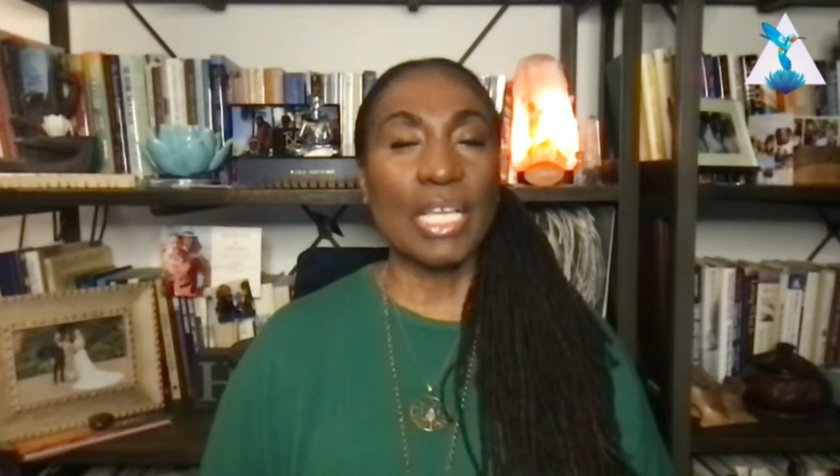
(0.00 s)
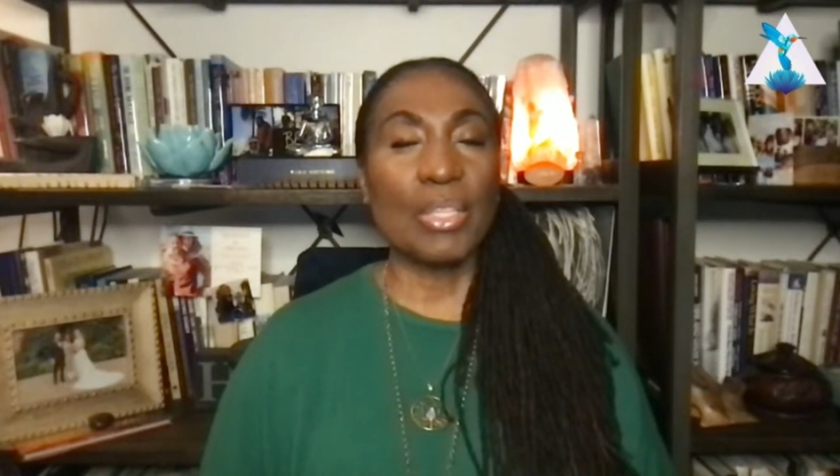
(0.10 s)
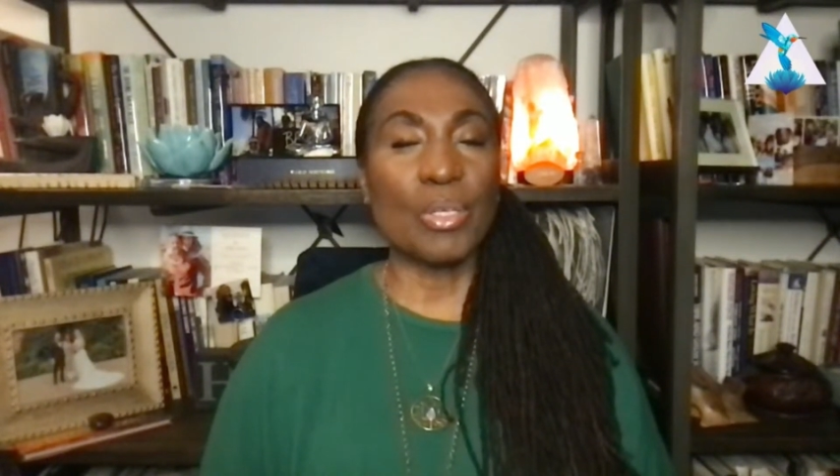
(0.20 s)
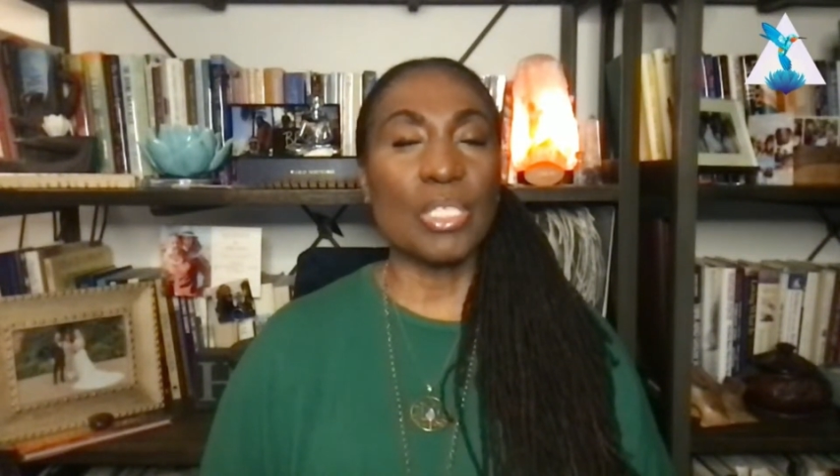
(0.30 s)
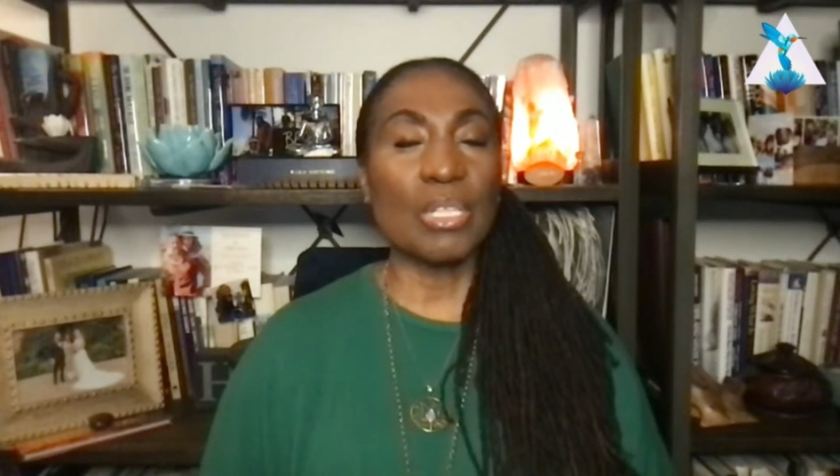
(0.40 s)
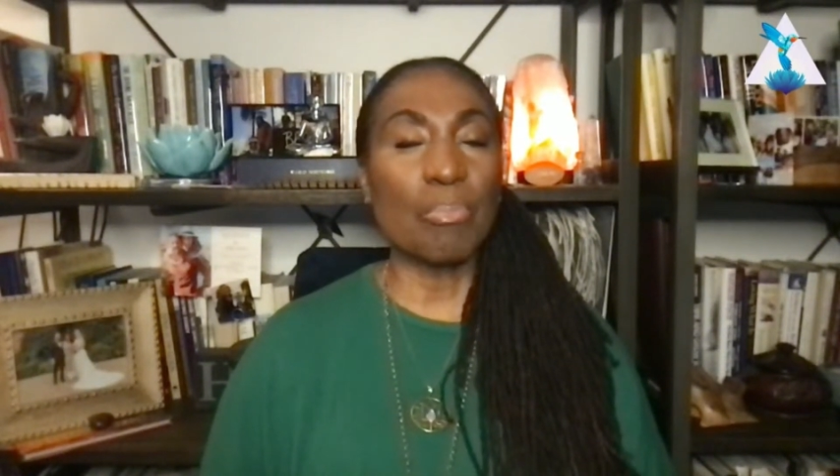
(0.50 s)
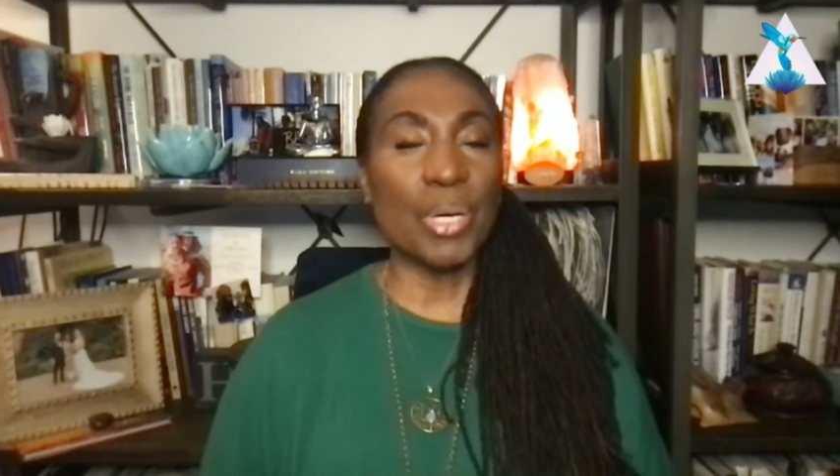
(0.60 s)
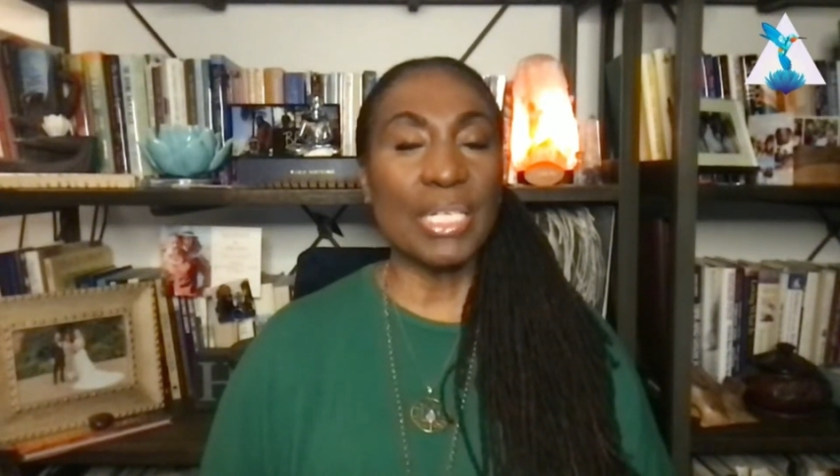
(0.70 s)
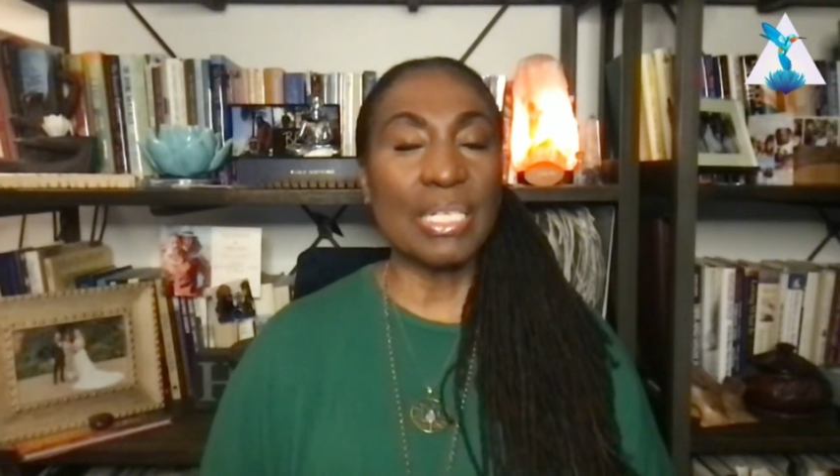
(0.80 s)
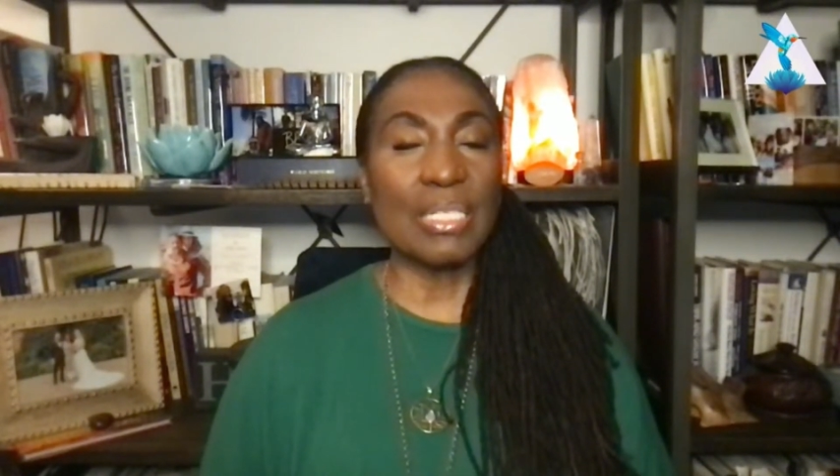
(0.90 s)
there's an
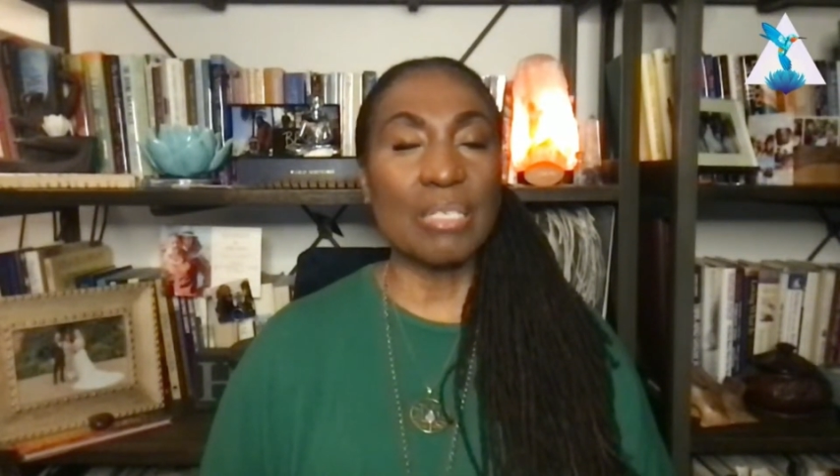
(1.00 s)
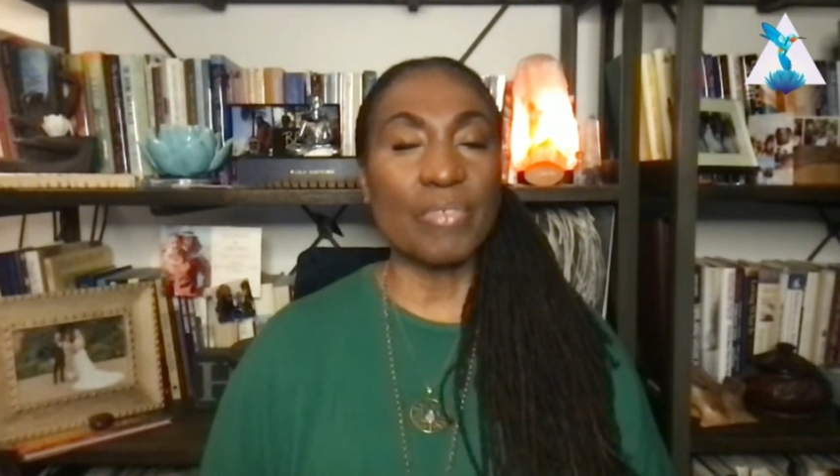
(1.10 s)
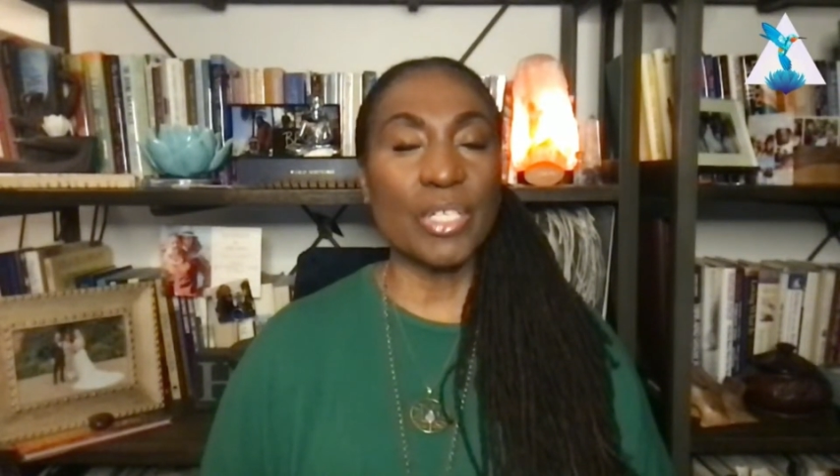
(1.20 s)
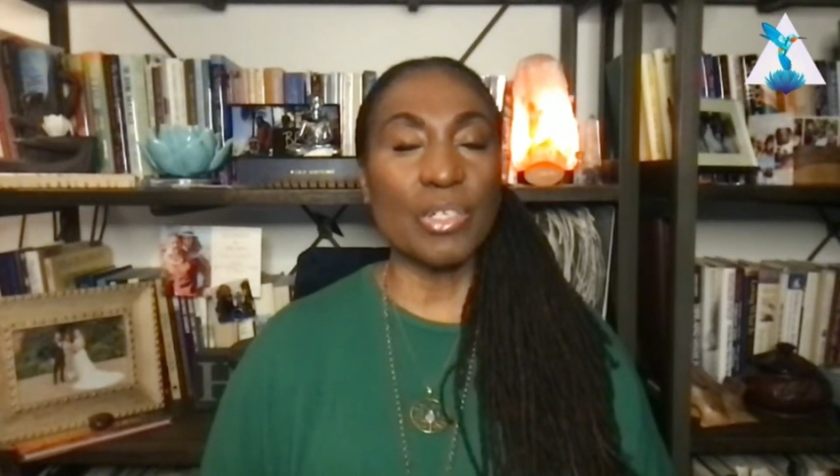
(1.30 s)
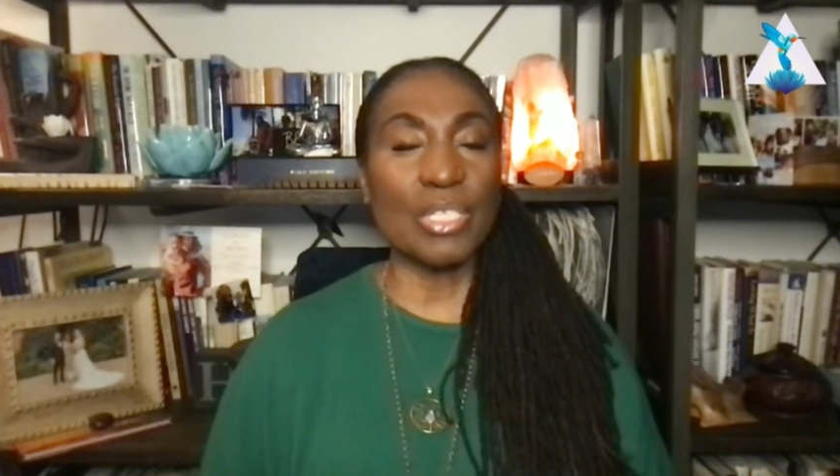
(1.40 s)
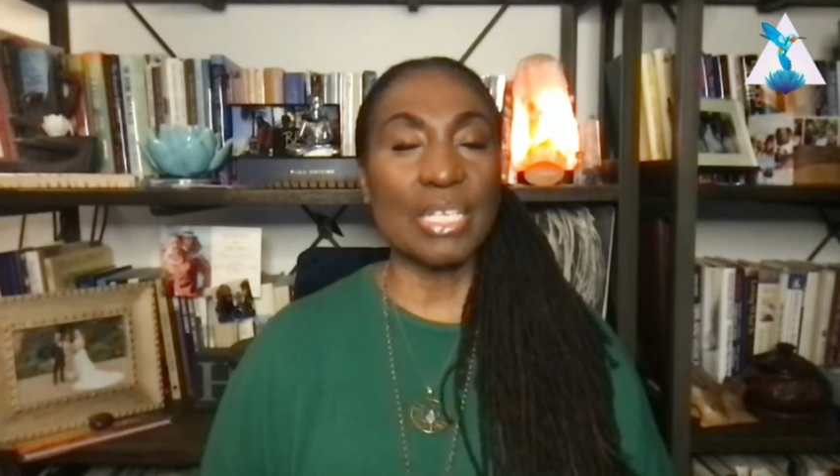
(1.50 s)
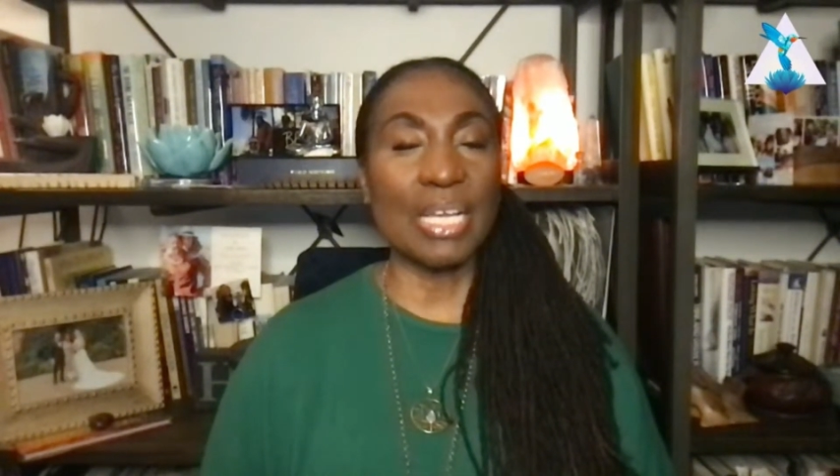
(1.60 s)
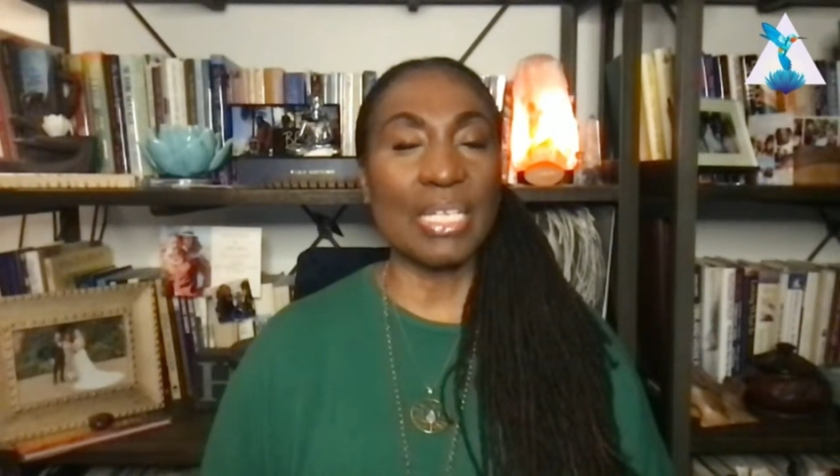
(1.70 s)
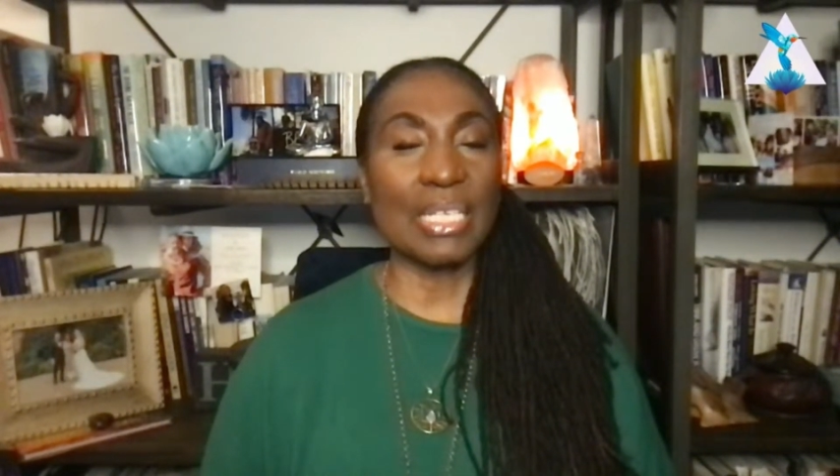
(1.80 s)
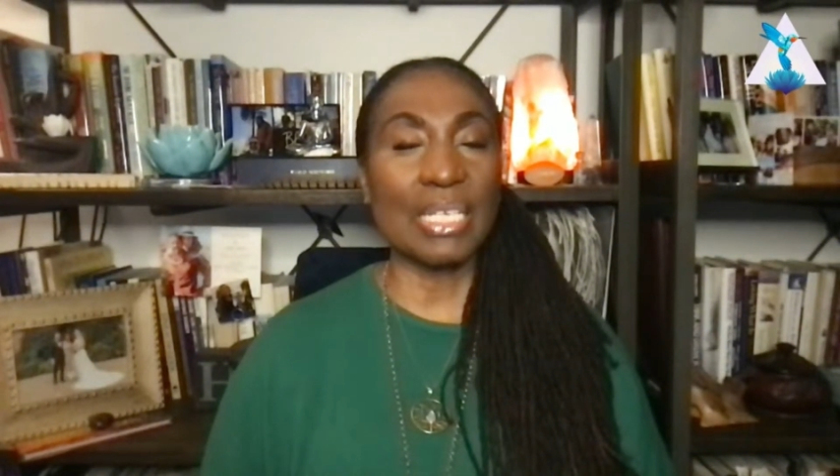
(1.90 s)
abundance of
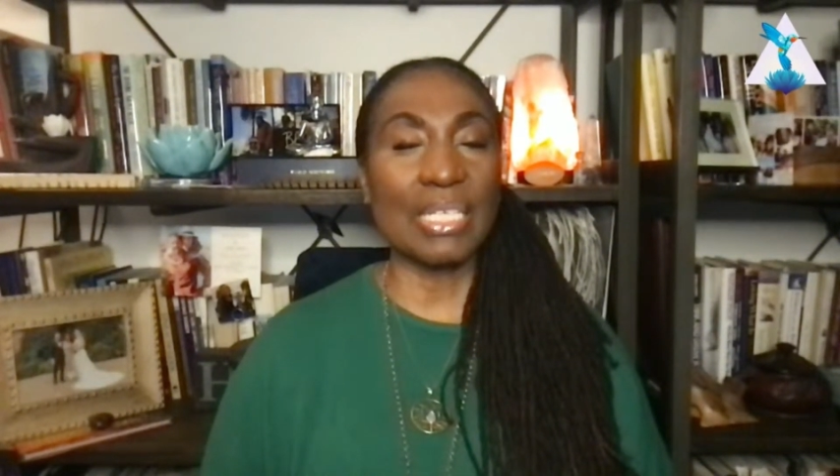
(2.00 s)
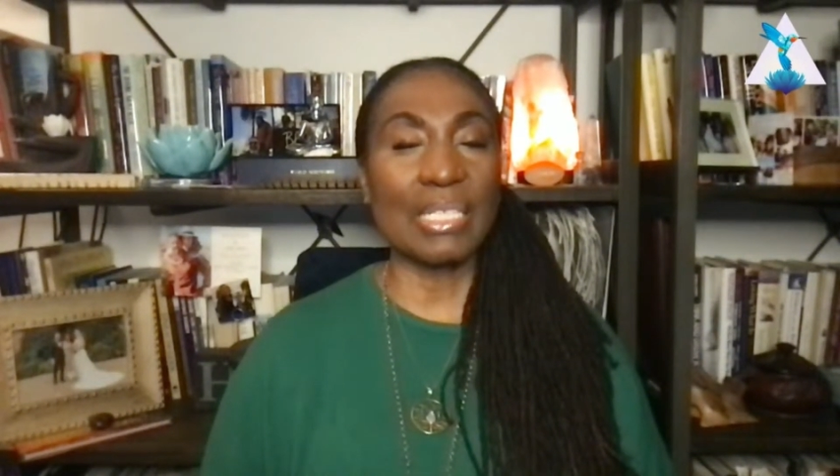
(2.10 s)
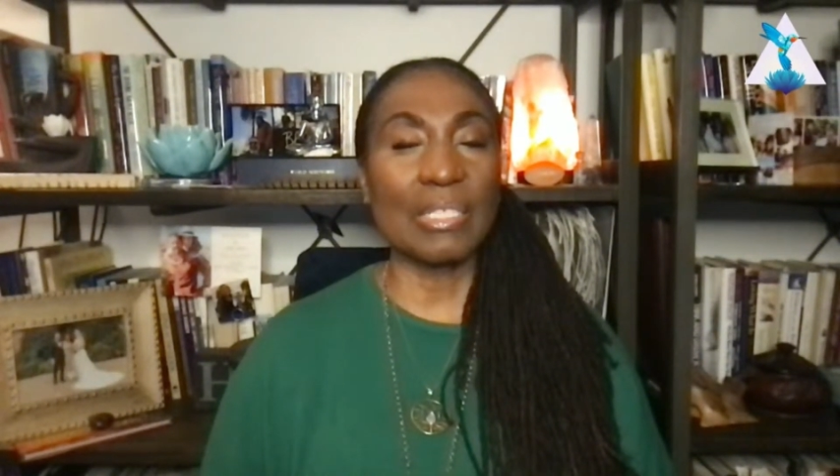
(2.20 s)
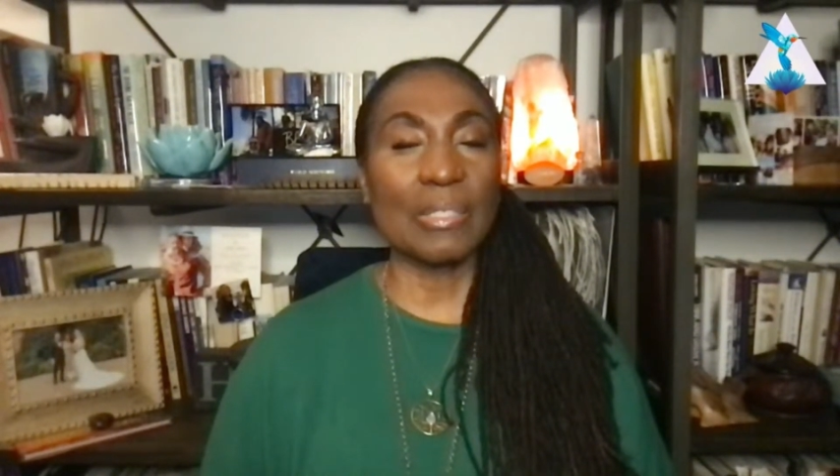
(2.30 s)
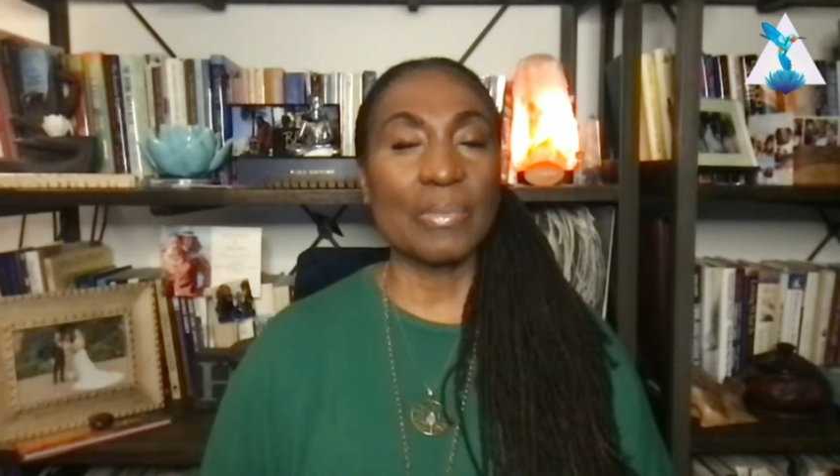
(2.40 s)
understanding.